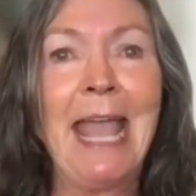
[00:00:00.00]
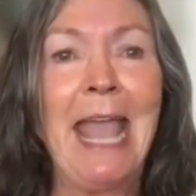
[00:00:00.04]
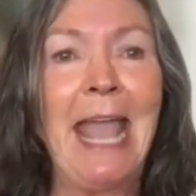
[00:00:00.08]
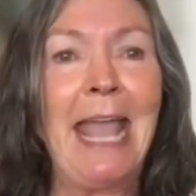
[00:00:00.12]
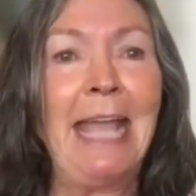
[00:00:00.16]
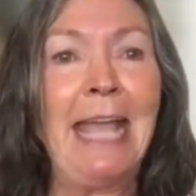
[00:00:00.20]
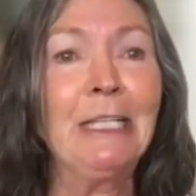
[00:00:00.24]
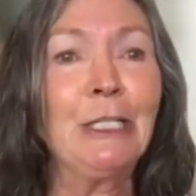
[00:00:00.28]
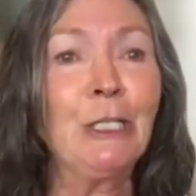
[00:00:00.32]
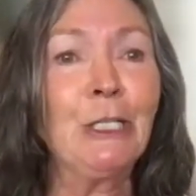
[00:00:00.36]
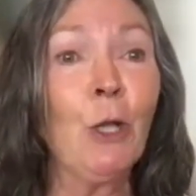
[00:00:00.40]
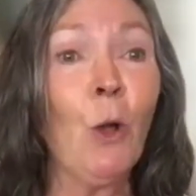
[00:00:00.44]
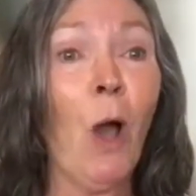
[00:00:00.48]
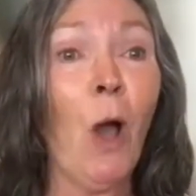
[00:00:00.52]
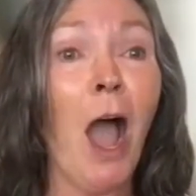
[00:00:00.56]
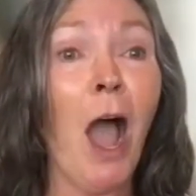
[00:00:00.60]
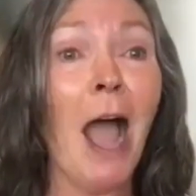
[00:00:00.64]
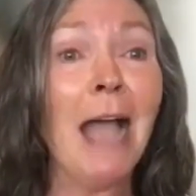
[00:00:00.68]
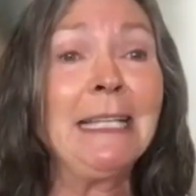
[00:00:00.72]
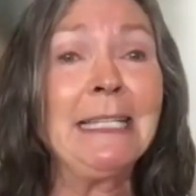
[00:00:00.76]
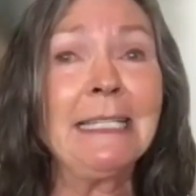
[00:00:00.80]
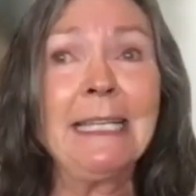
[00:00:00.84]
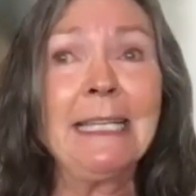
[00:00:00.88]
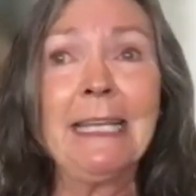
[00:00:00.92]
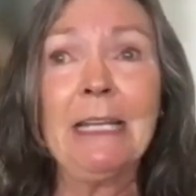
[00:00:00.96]
And so I
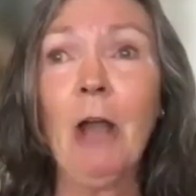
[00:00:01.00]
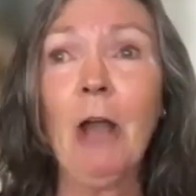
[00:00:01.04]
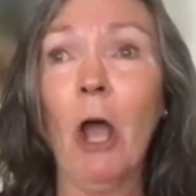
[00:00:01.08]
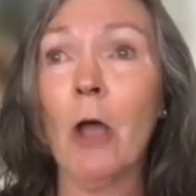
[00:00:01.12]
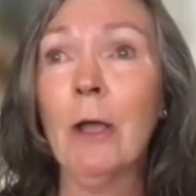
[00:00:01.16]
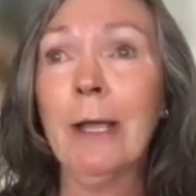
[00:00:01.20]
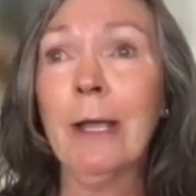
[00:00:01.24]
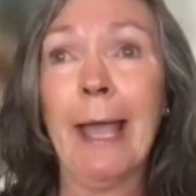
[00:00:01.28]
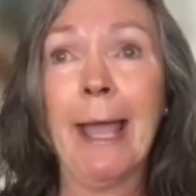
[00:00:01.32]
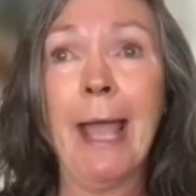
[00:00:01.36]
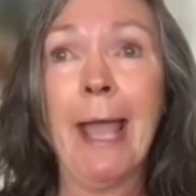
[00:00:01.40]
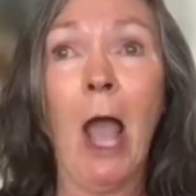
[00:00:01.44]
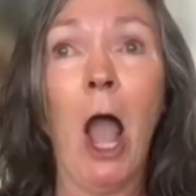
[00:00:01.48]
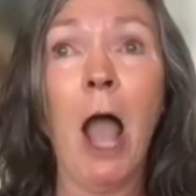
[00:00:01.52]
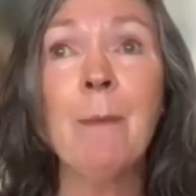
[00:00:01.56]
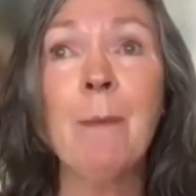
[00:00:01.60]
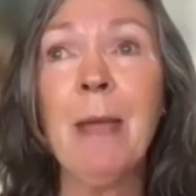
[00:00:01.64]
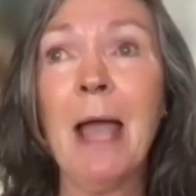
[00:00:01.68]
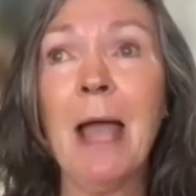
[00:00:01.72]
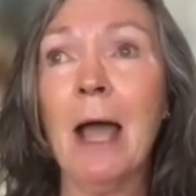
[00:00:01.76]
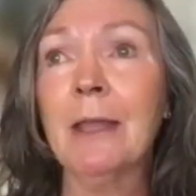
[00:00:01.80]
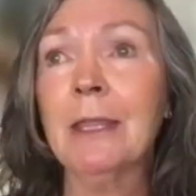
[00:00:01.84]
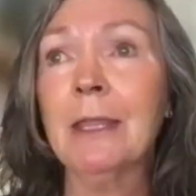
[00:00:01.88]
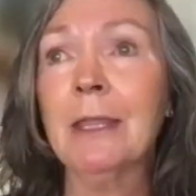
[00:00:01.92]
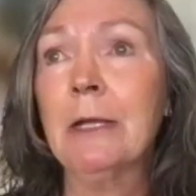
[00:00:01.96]
said, okay, I'm
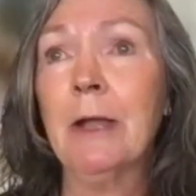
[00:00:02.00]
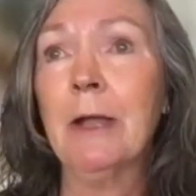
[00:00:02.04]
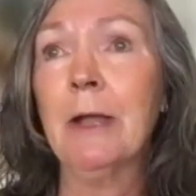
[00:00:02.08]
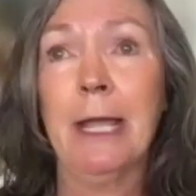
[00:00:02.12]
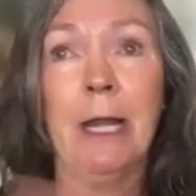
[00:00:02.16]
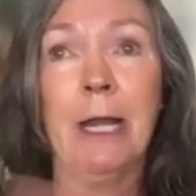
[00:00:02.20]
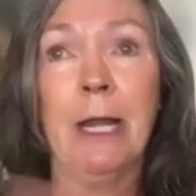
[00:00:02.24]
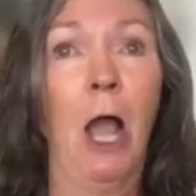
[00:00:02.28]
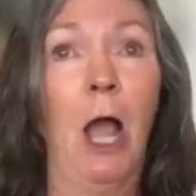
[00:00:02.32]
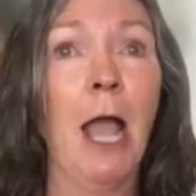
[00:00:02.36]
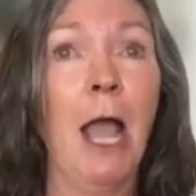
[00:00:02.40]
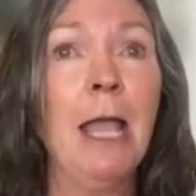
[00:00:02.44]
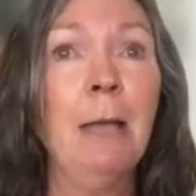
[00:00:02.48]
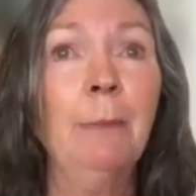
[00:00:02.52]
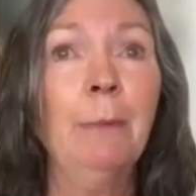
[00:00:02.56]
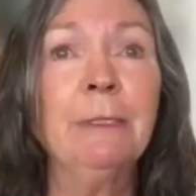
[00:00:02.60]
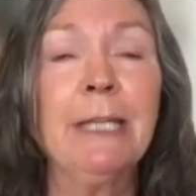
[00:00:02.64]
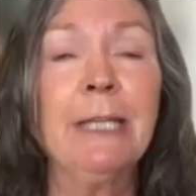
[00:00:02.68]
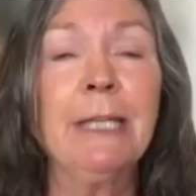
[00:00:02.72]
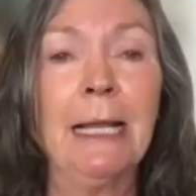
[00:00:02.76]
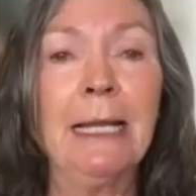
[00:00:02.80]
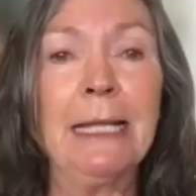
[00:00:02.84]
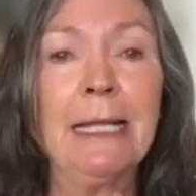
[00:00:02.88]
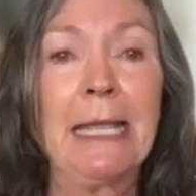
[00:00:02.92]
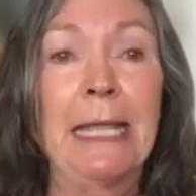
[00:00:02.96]
out there and I am
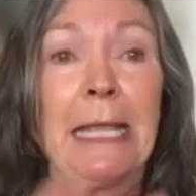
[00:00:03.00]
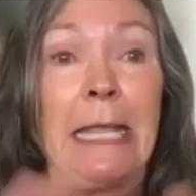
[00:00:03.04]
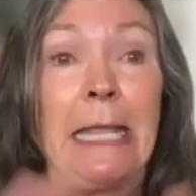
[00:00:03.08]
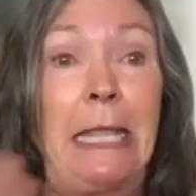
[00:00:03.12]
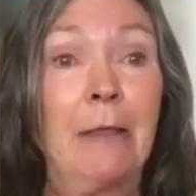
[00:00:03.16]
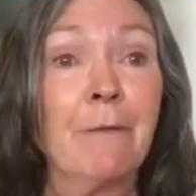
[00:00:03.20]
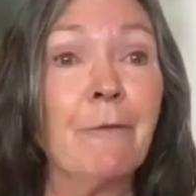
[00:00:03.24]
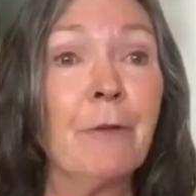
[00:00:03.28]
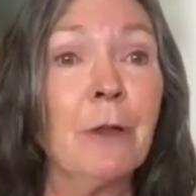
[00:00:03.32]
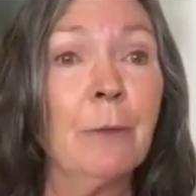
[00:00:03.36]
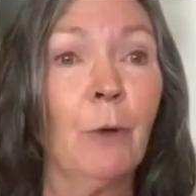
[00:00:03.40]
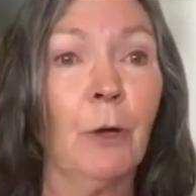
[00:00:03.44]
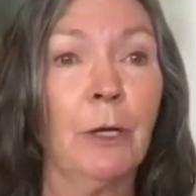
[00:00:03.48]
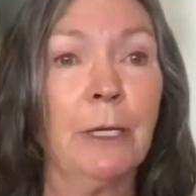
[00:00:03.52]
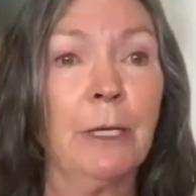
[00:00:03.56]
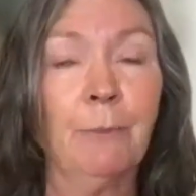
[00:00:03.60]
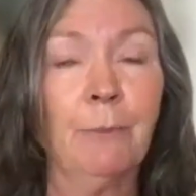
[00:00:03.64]
telling everybody,